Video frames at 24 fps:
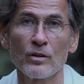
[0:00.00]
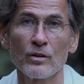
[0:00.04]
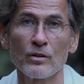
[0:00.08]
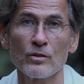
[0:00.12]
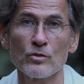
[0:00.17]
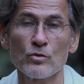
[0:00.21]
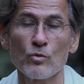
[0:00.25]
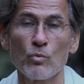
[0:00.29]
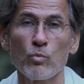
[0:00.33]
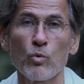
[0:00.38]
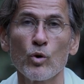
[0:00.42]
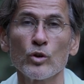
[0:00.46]

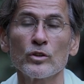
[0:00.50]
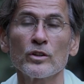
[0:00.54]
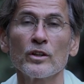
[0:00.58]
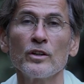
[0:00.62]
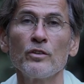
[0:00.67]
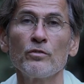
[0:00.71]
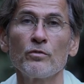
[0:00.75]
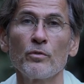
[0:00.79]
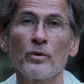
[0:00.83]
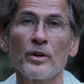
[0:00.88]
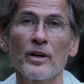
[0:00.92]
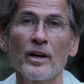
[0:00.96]
So what
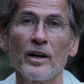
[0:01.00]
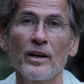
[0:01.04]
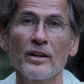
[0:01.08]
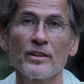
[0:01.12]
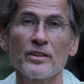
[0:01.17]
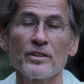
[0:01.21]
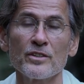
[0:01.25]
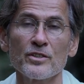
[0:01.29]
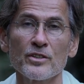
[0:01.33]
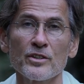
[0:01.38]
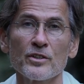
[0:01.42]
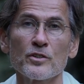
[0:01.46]
if we are
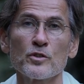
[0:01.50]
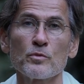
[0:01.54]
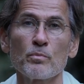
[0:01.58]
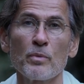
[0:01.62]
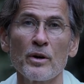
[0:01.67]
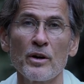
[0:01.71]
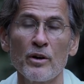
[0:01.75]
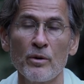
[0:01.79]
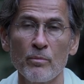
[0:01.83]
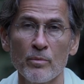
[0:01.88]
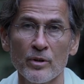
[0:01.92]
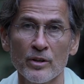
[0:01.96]
this
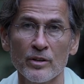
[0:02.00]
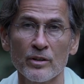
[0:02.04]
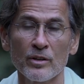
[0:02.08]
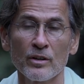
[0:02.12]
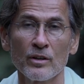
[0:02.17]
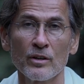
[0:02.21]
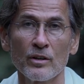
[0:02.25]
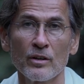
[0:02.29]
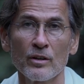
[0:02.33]
experiment?